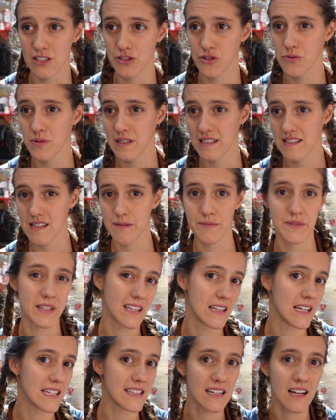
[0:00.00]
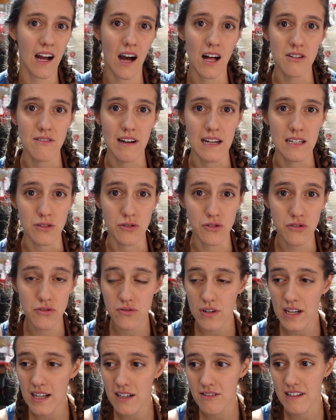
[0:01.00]
doing something like the Colorado
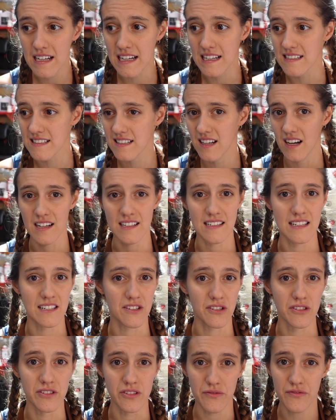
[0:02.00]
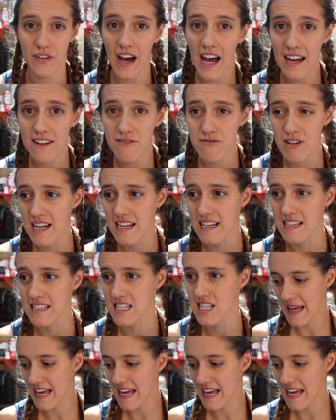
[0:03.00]
Trail Race, Continental Divide Race,